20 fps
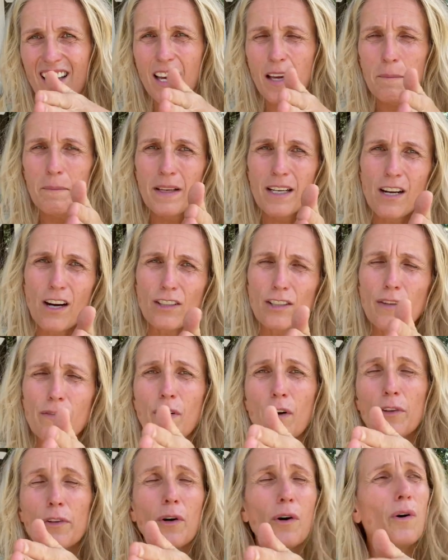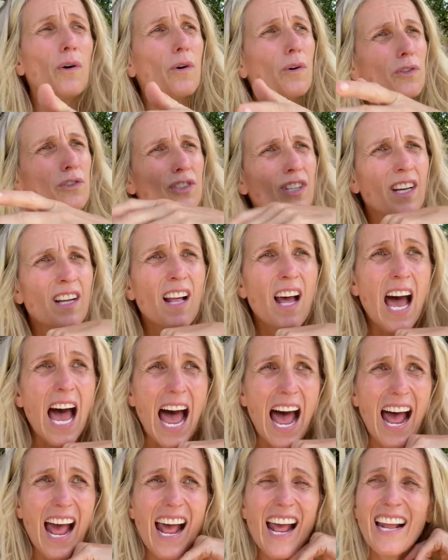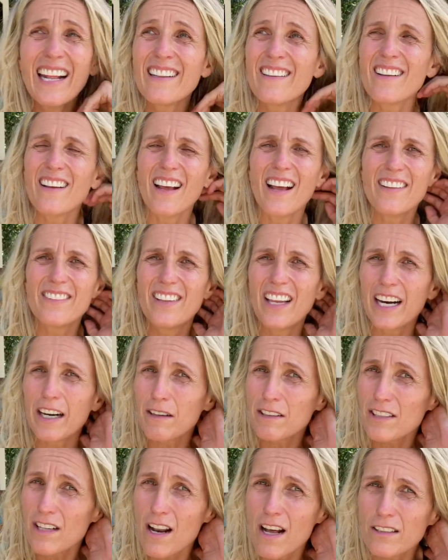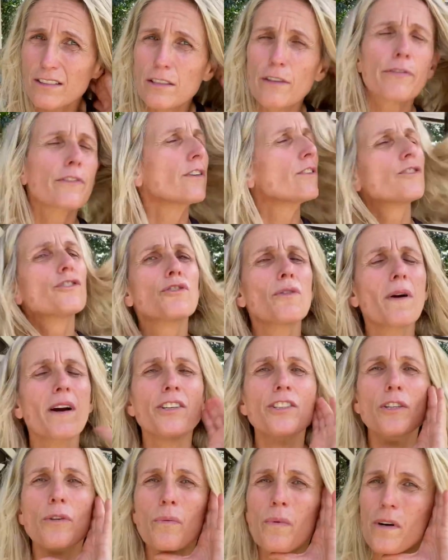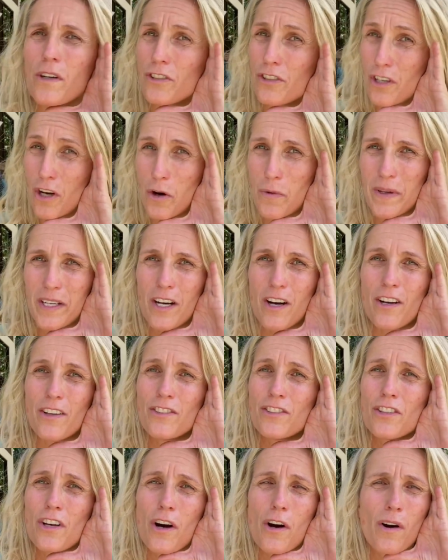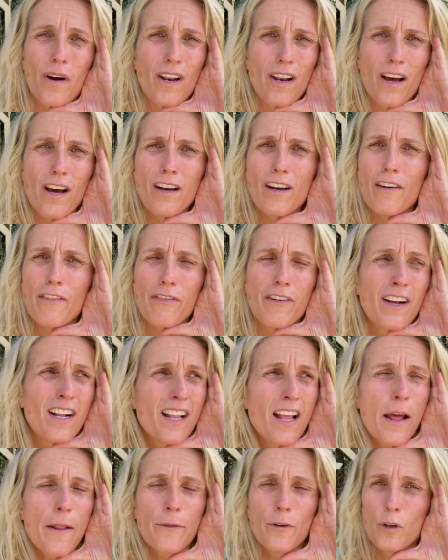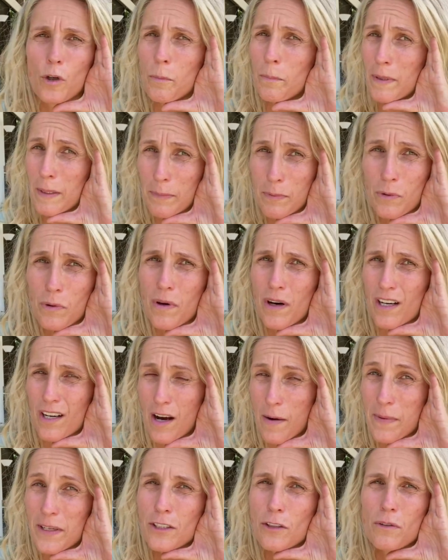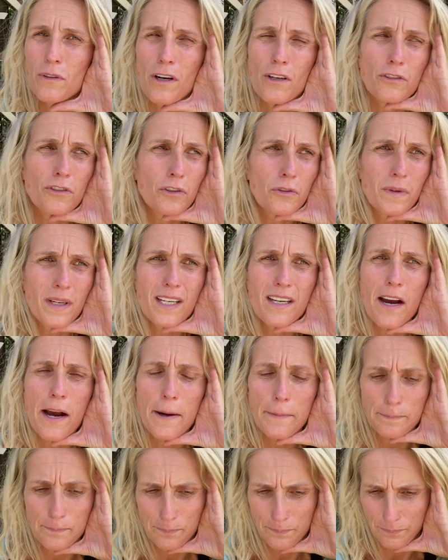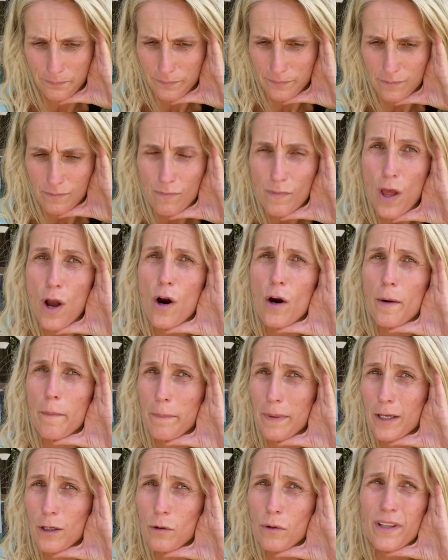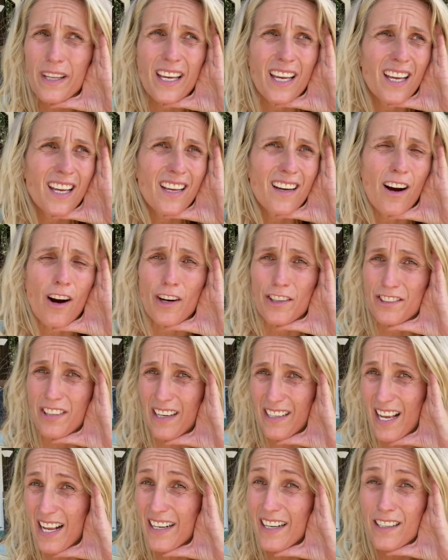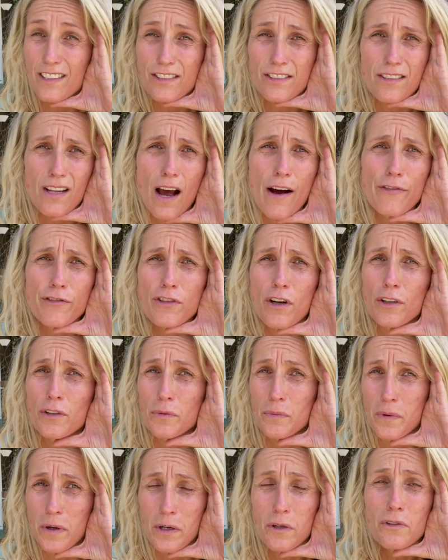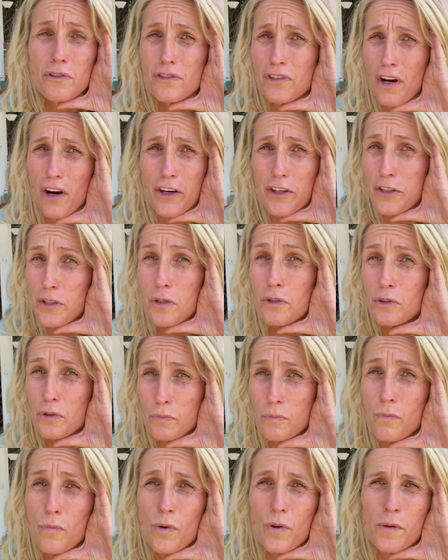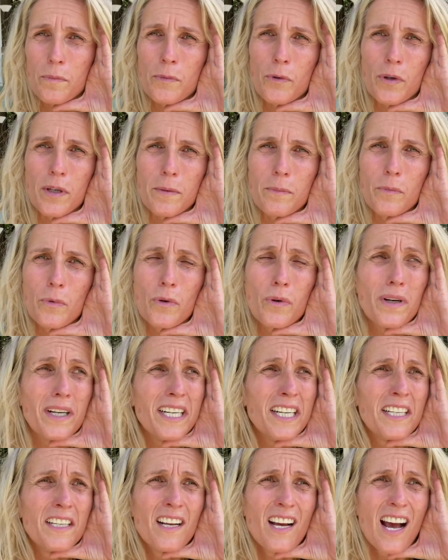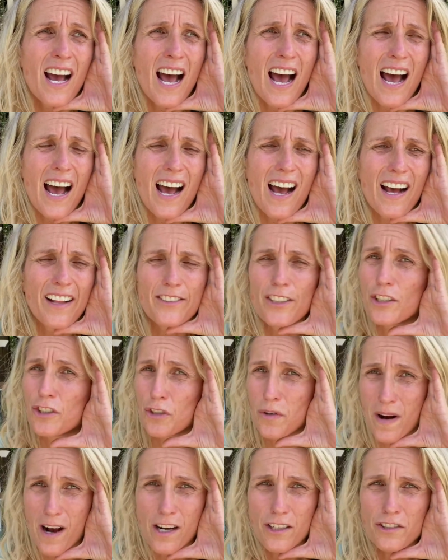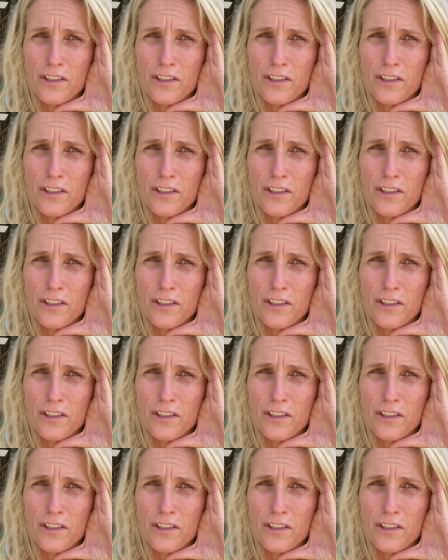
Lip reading: because of all the holes. And there's lots of construction works going on. So a lot of new people are coming to Costa Rica are building, are taking their stuff, so the roads are used more and more and more, and the trucks